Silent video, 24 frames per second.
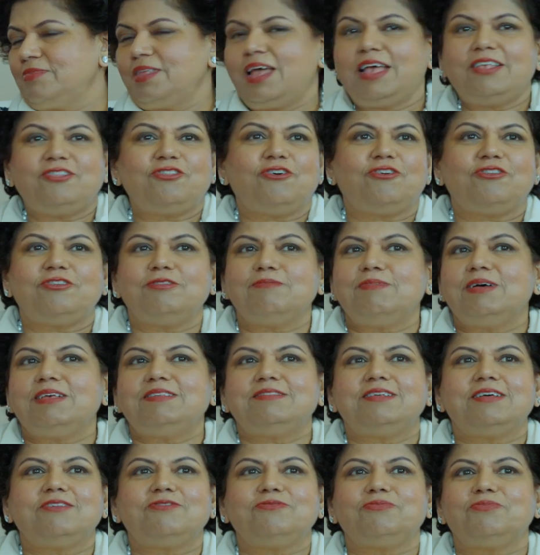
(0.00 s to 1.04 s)
I thought to
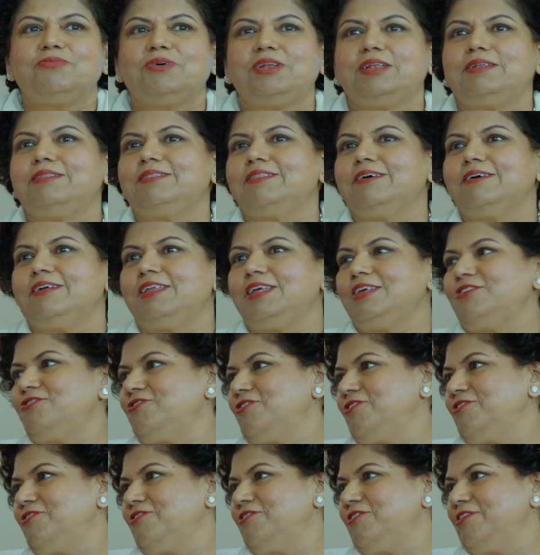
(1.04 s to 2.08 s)
myself, what, 30
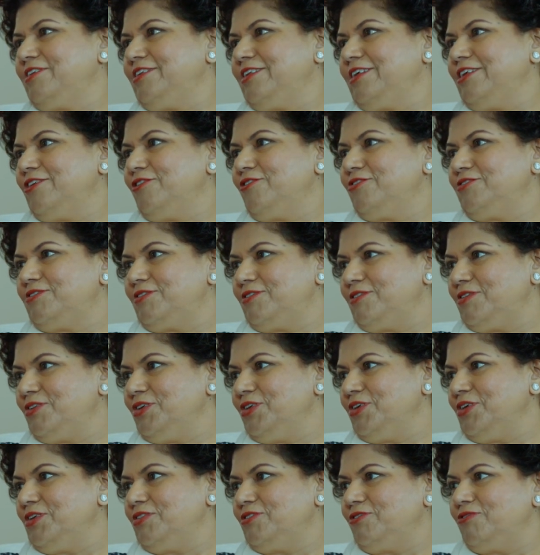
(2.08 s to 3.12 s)
children? You know,
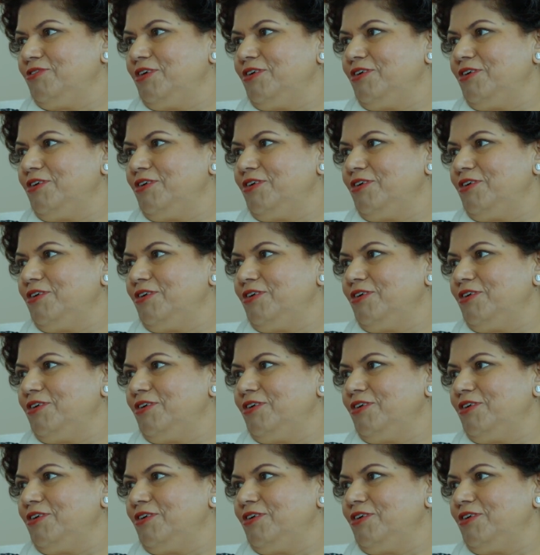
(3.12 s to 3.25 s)
it's a